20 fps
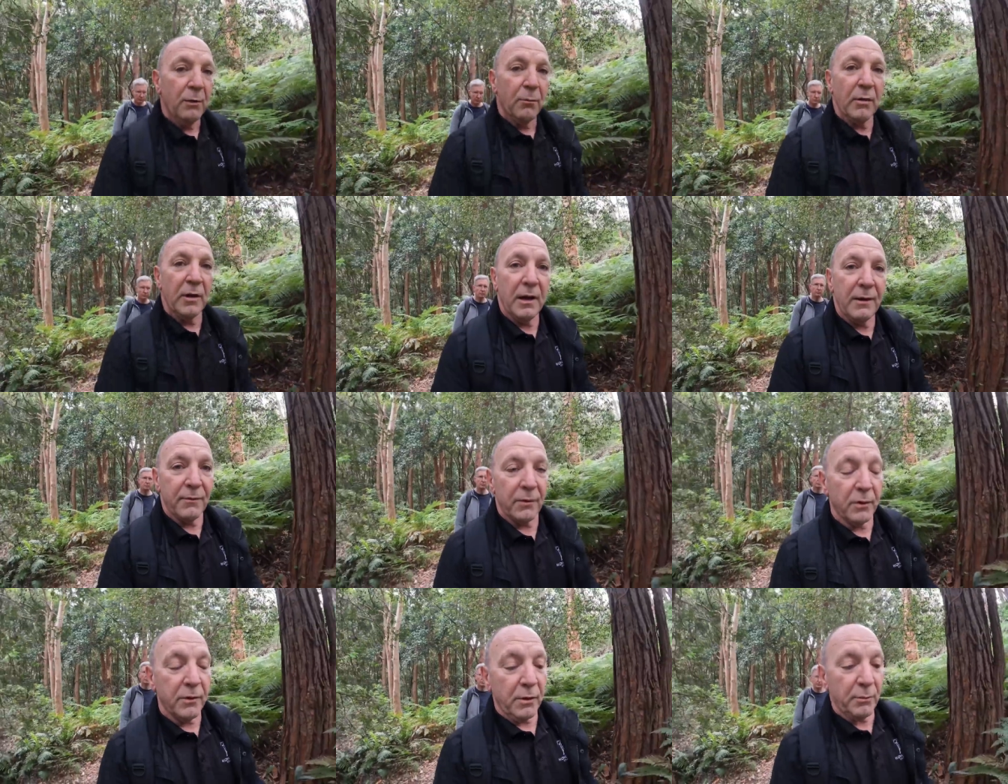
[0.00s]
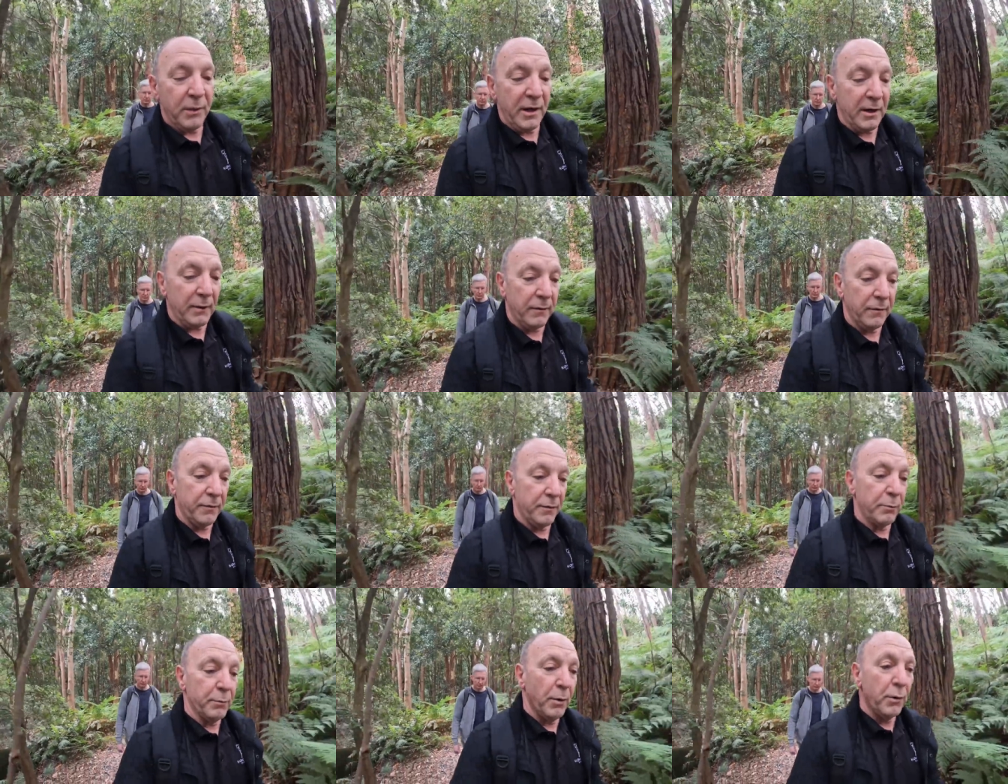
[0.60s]
we'll have a look
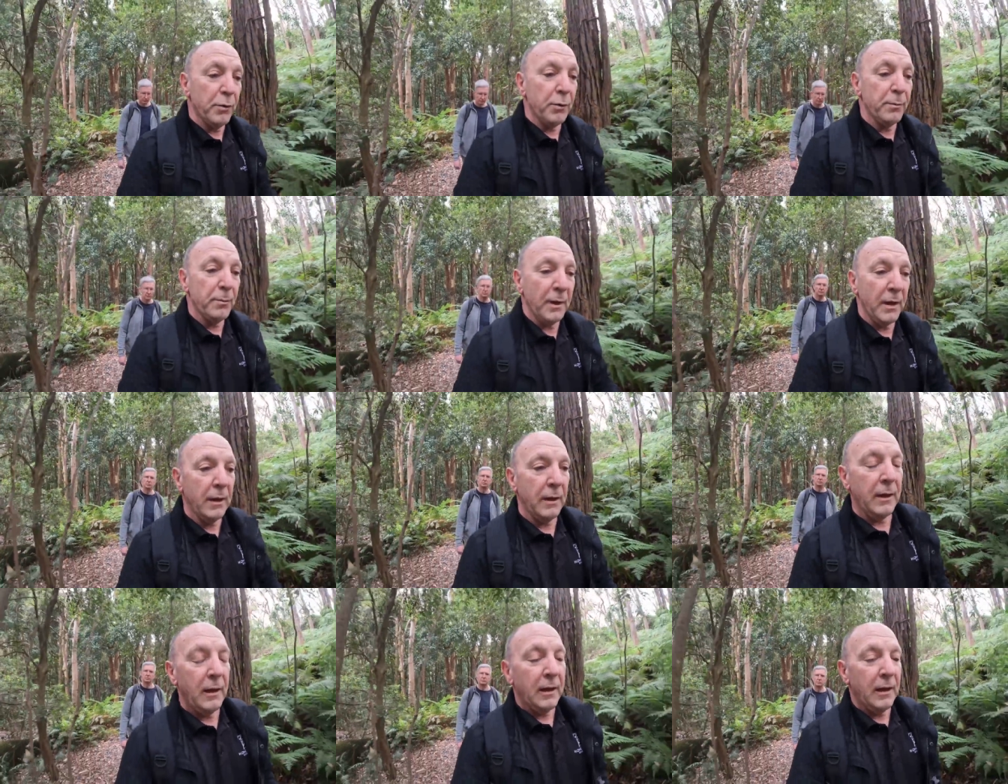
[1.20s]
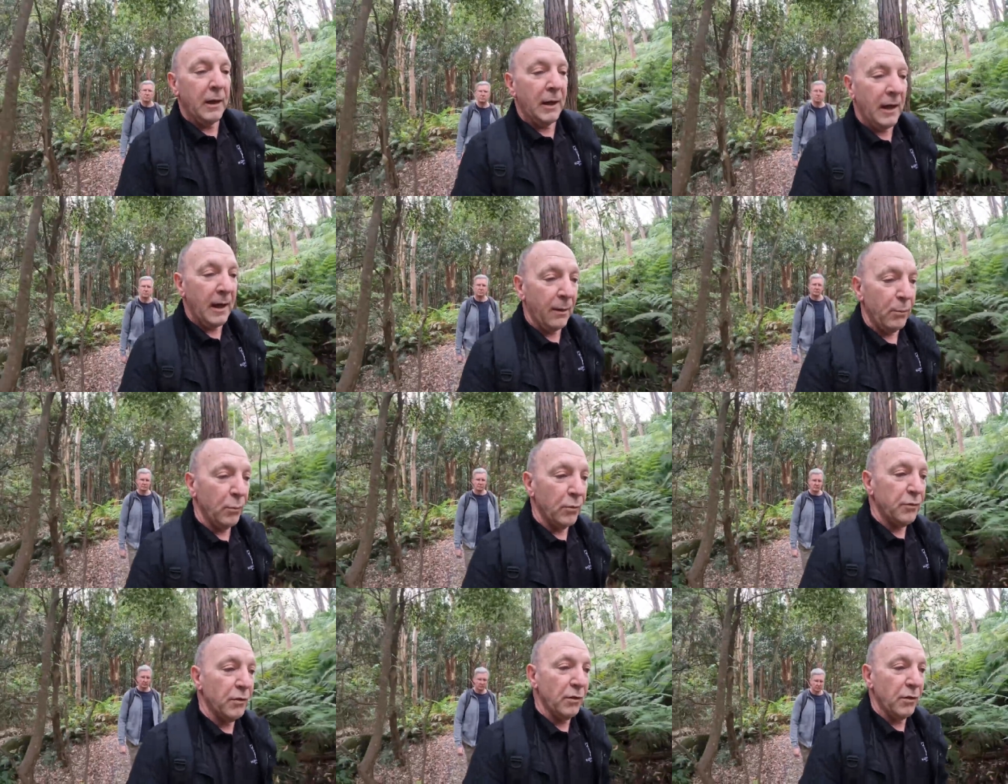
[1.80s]
around the room,
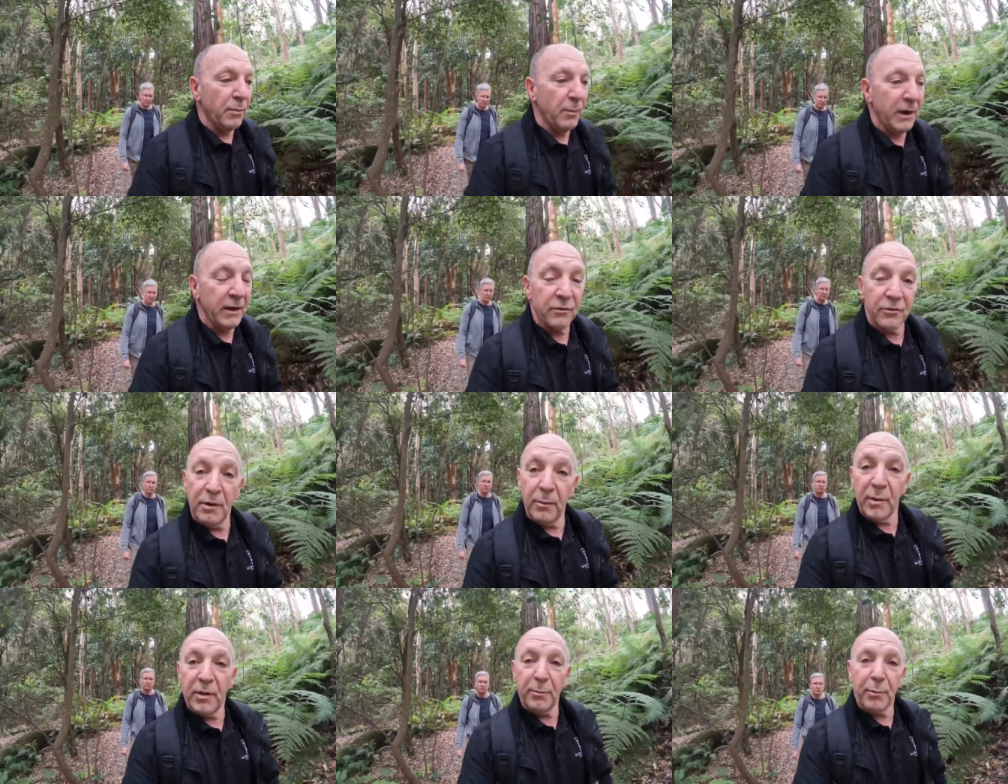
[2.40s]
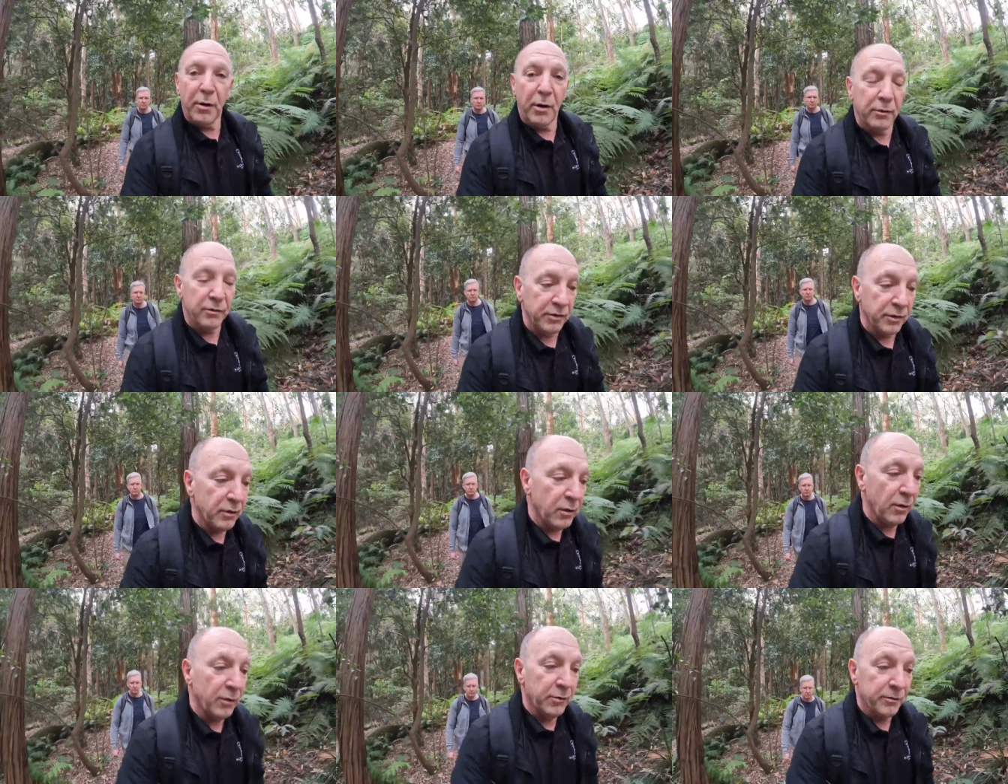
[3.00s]
and we'll talk about some of the pros
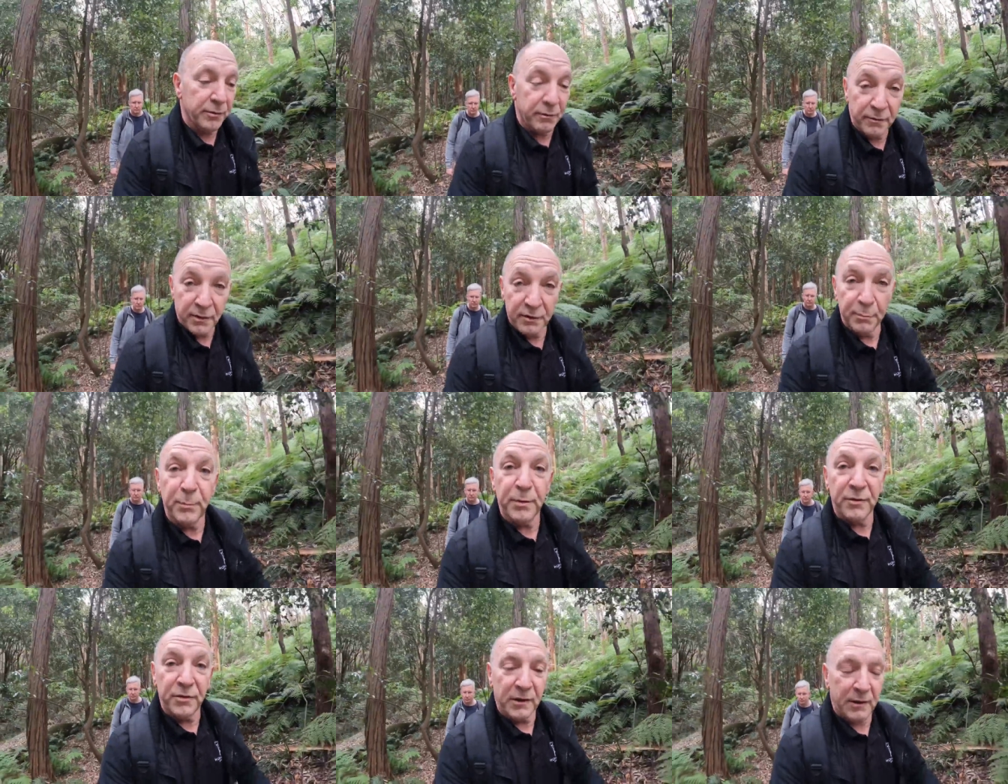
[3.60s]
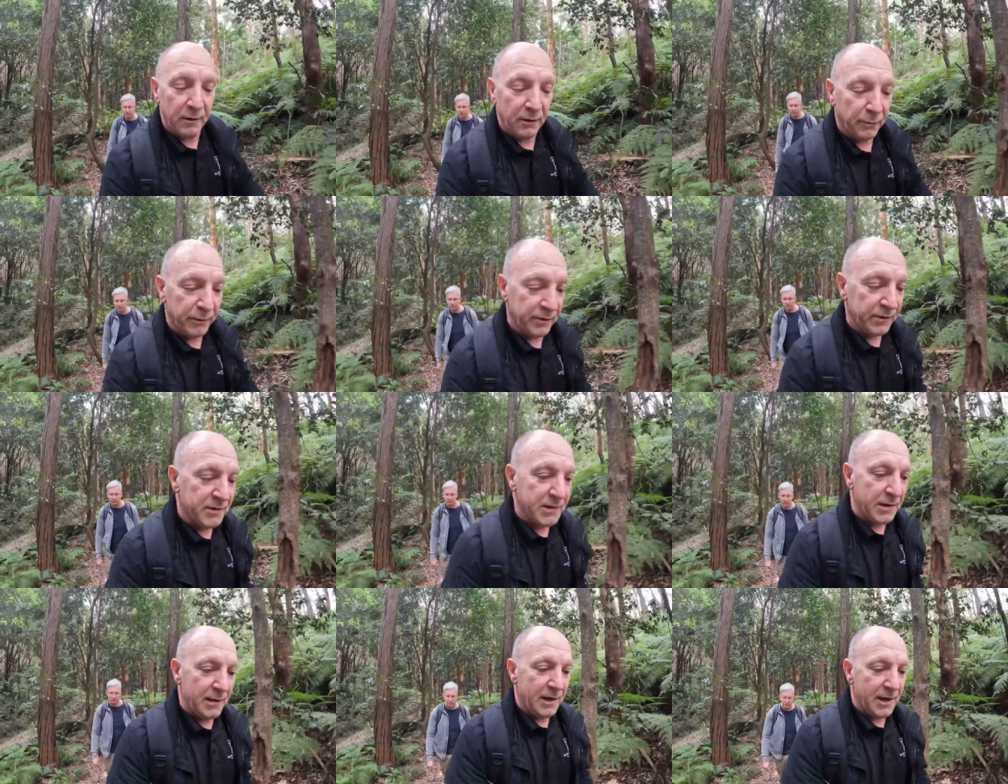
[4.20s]
and cons of this particular
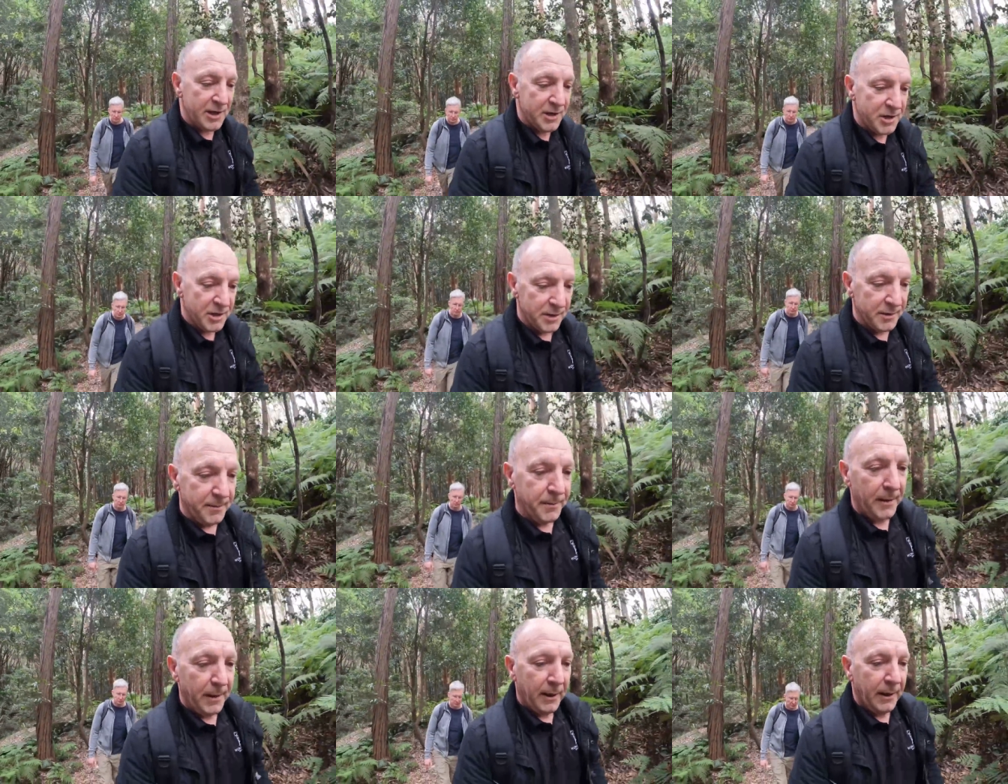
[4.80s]
installation.